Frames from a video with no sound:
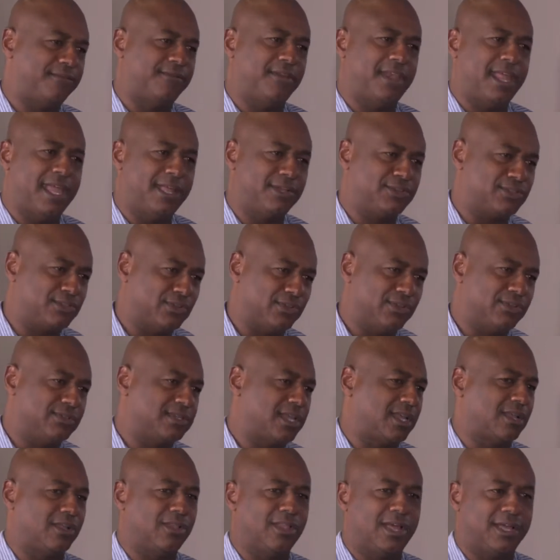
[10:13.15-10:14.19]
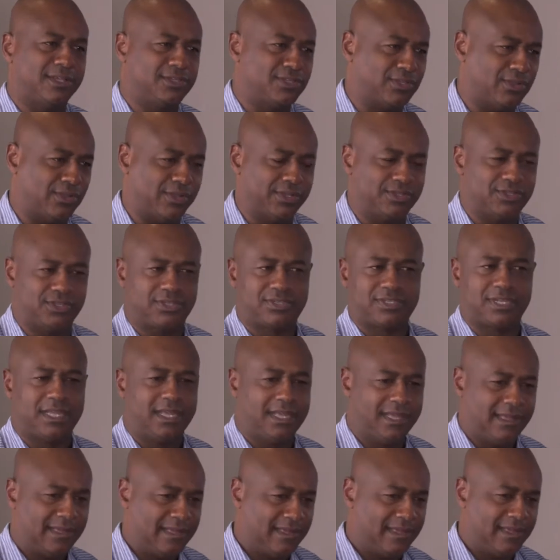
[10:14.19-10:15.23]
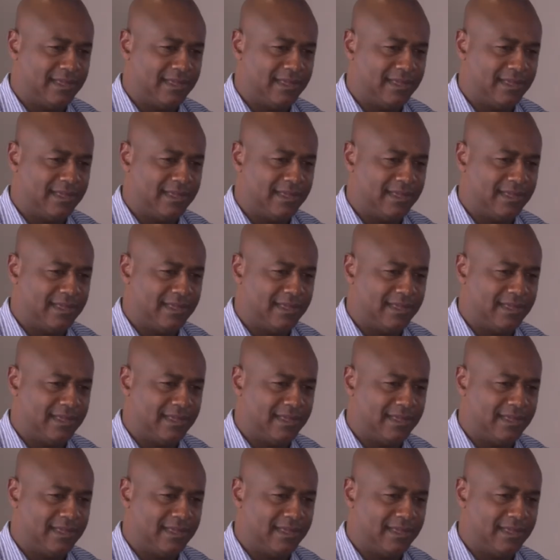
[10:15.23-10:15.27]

it's financial, psychological. It just